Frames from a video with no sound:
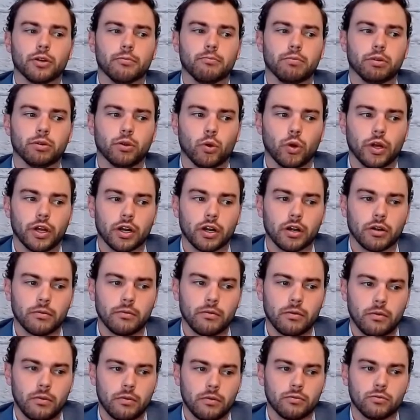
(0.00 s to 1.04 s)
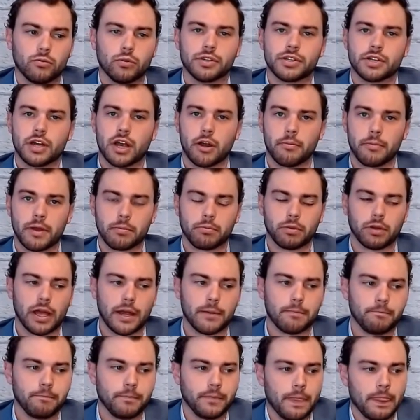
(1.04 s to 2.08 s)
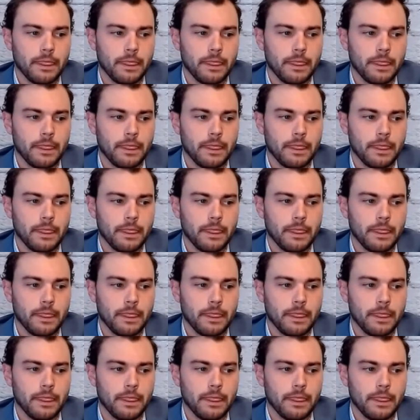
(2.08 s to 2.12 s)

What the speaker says: employer retirement plan.